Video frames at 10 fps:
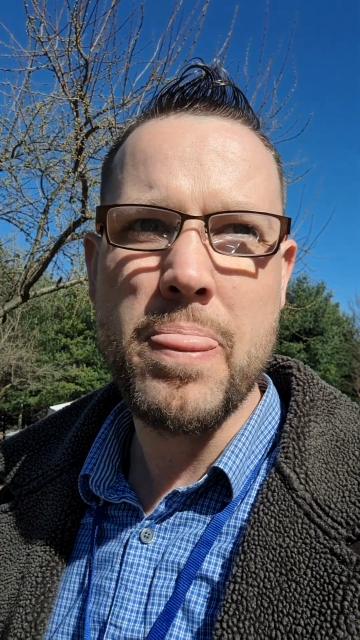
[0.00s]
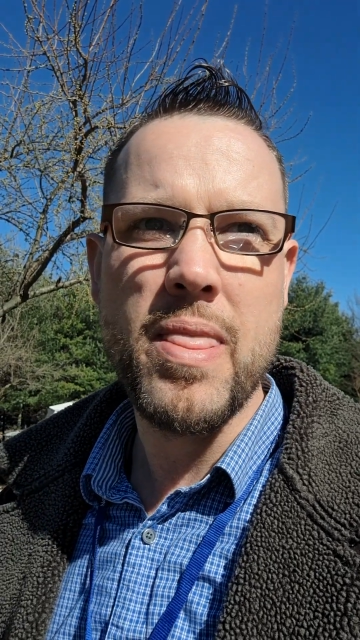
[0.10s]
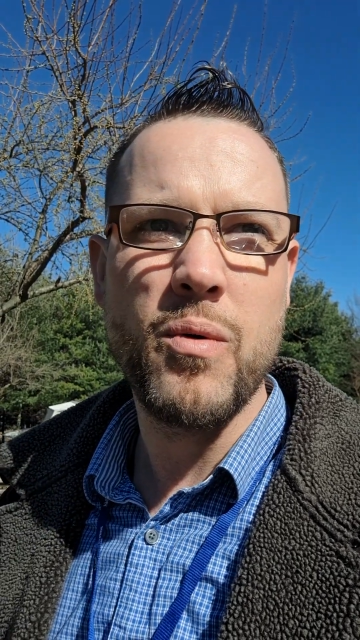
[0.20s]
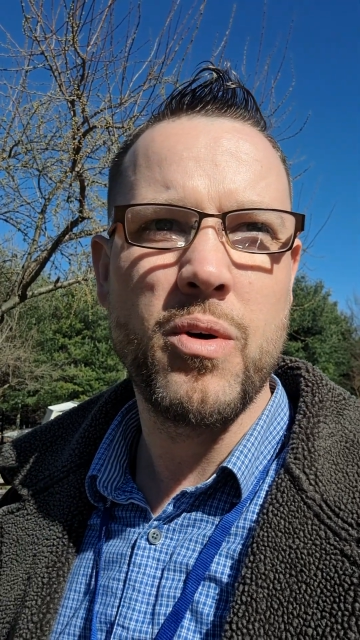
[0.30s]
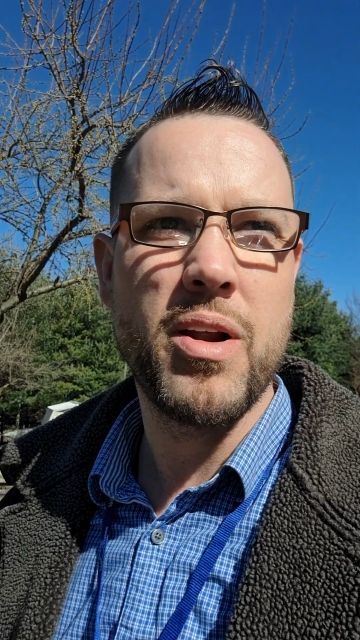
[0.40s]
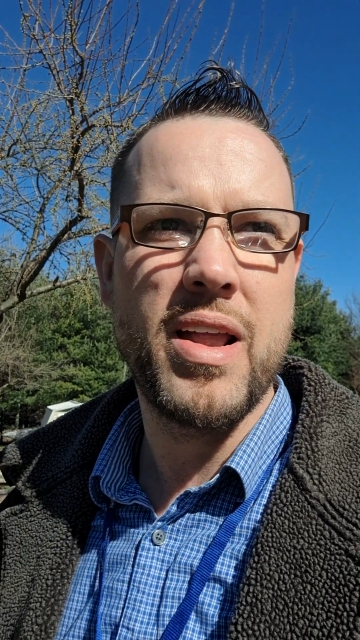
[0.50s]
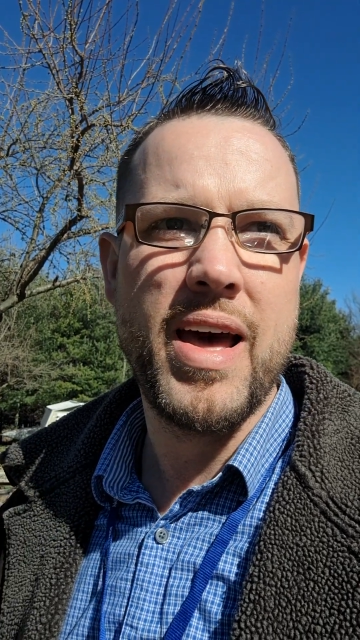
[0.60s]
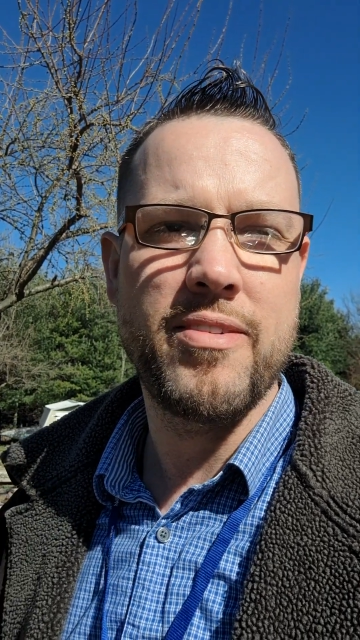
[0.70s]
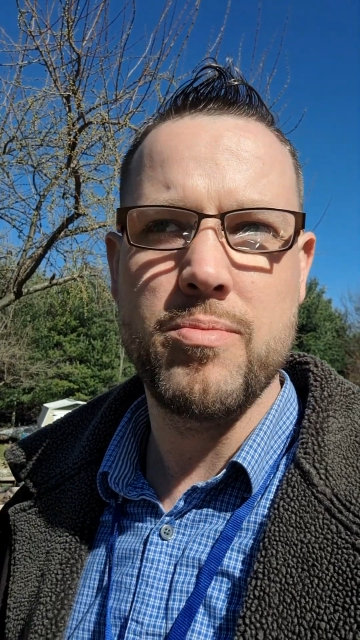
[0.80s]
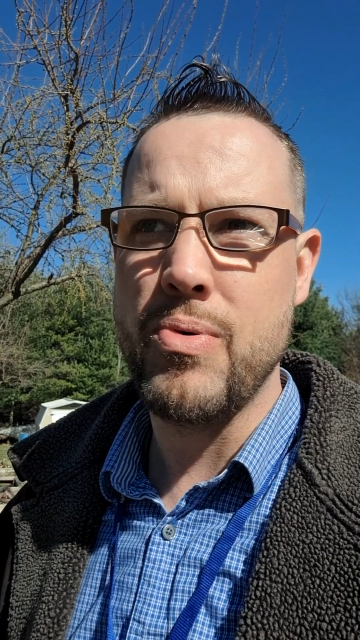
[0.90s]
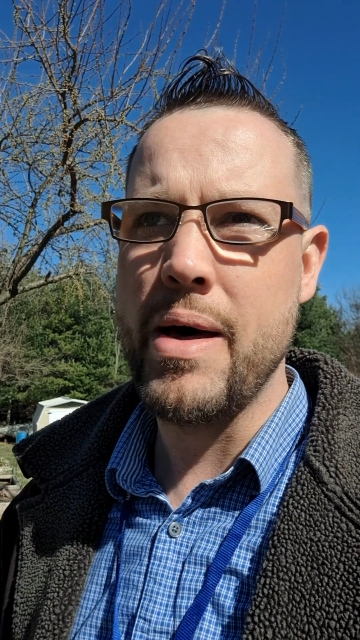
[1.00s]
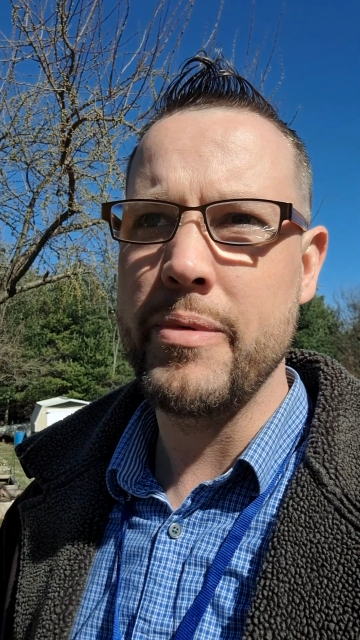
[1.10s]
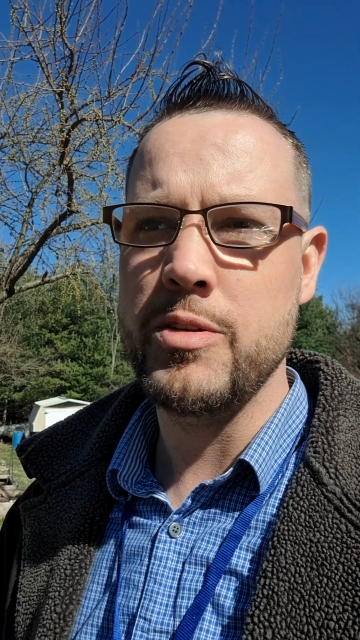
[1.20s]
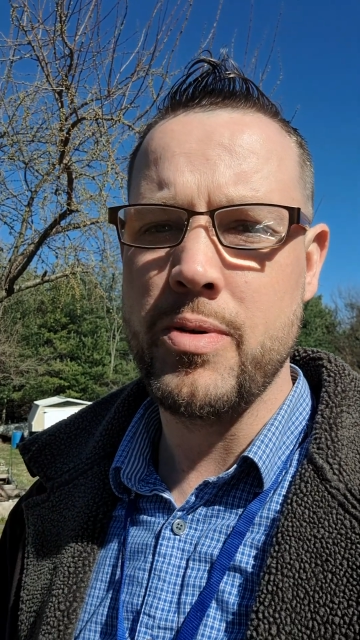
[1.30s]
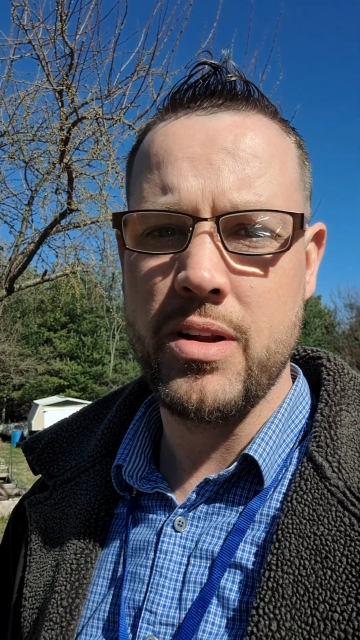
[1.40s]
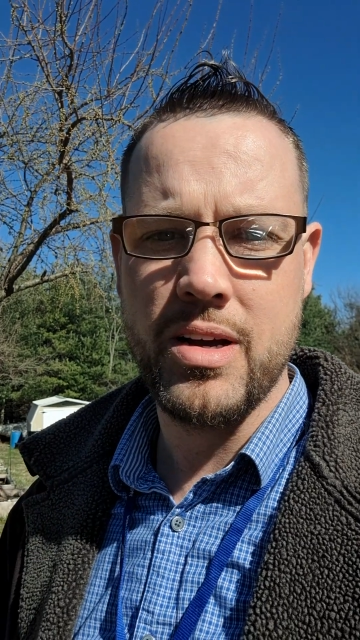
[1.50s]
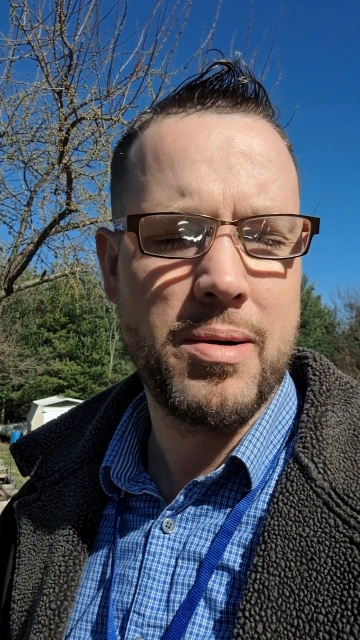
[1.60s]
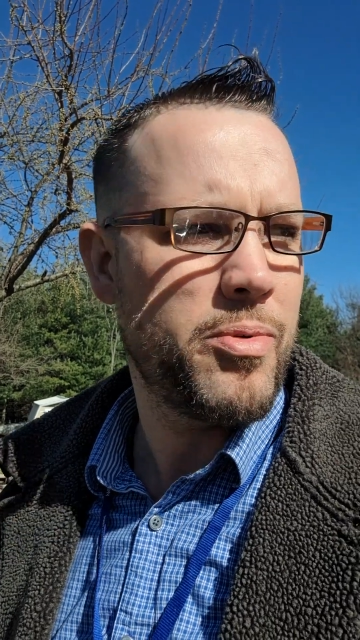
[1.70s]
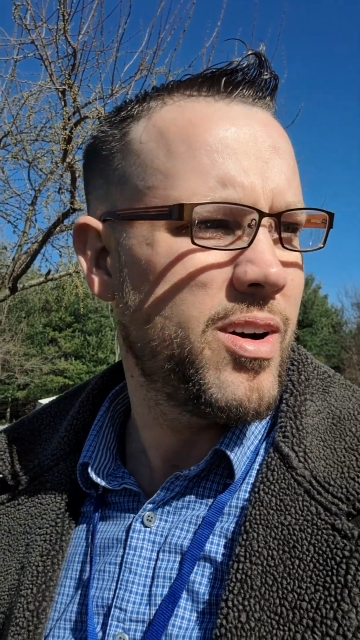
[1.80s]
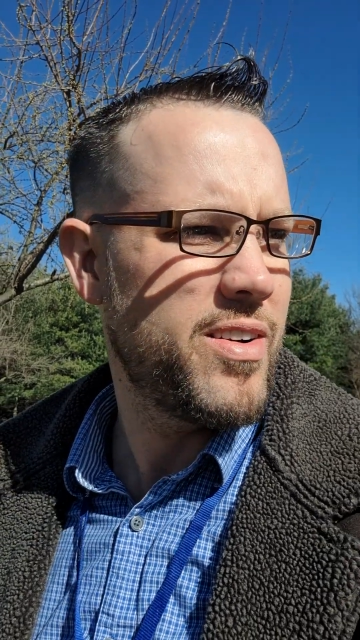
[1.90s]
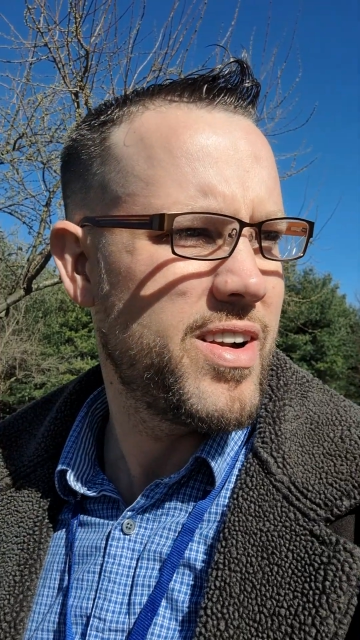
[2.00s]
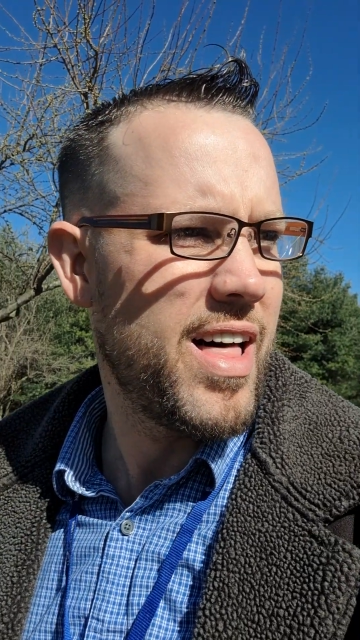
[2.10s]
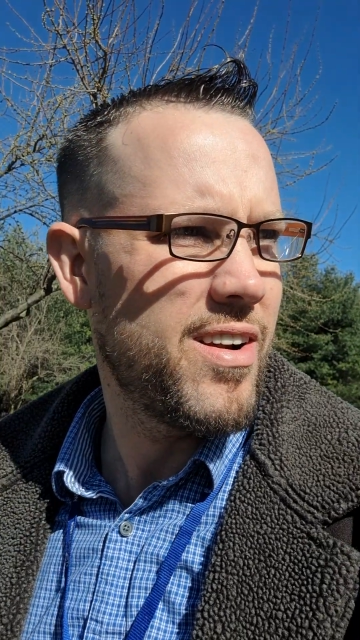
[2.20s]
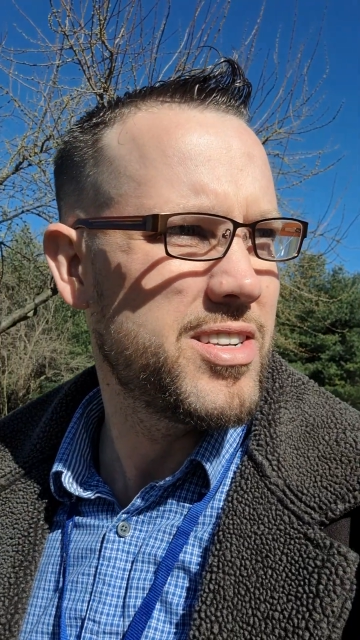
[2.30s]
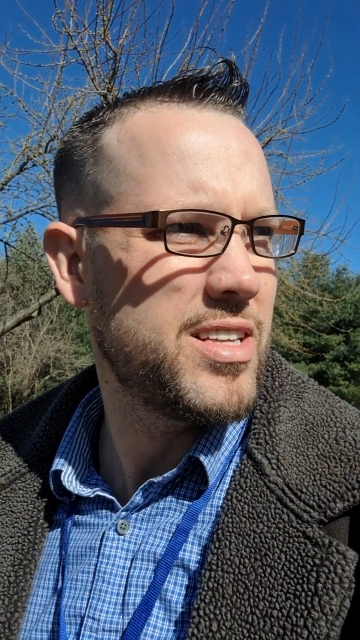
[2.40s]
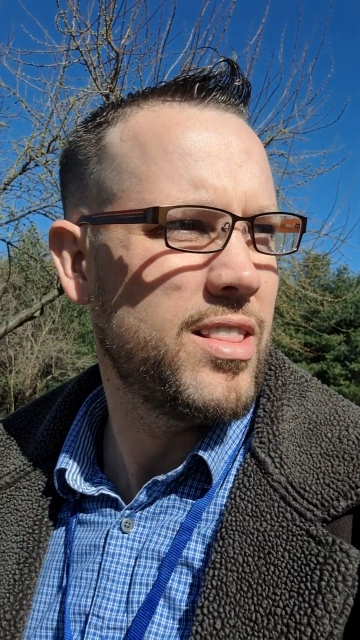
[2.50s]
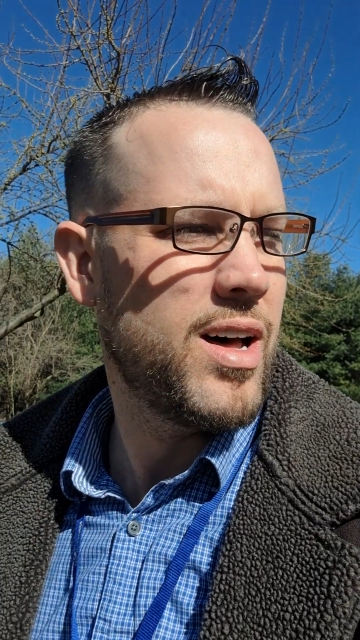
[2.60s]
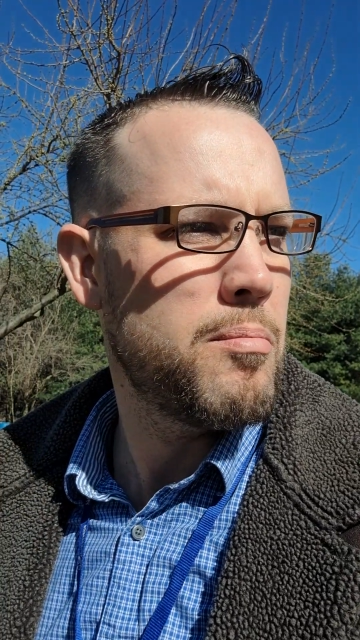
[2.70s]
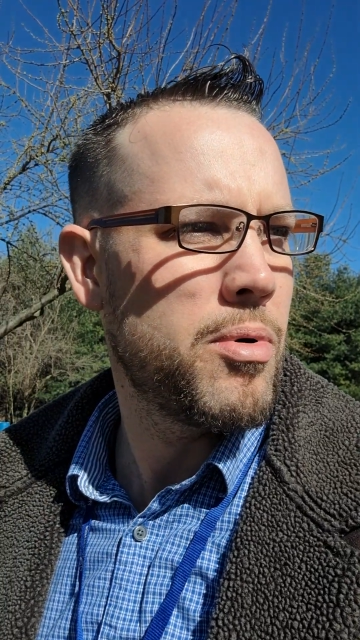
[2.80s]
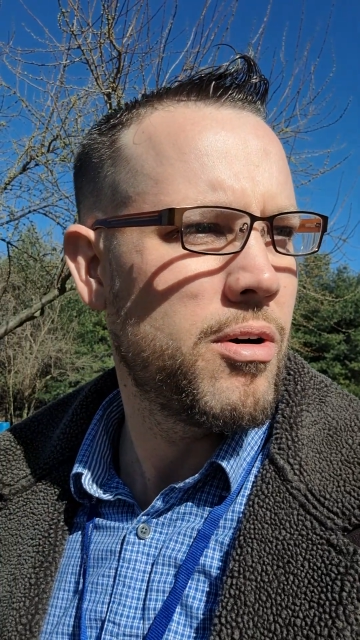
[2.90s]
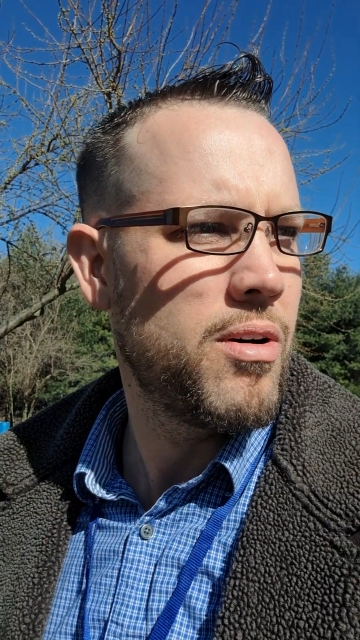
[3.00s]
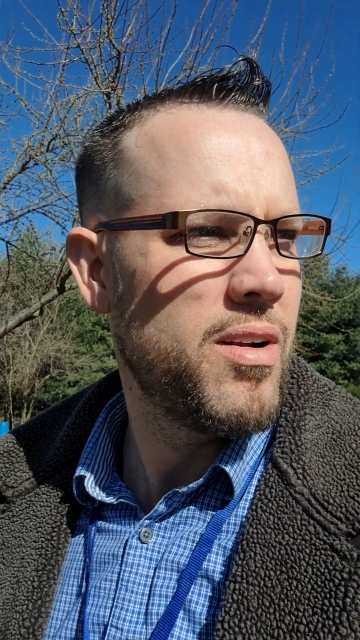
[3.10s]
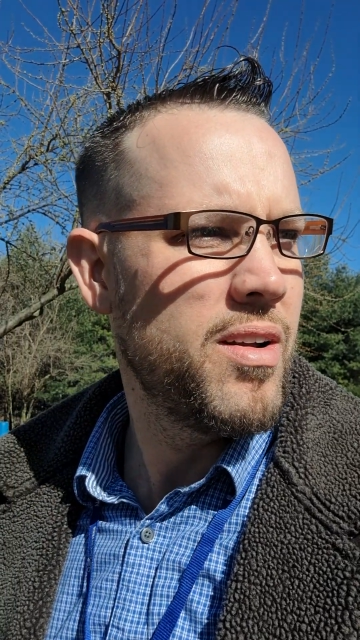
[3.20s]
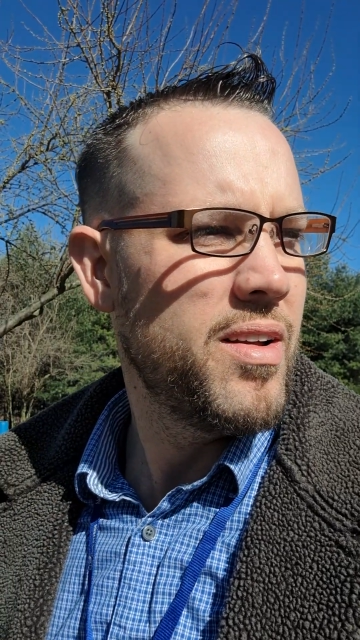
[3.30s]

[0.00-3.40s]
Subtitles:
we're gonna have to probably spend a couple $100s in lumber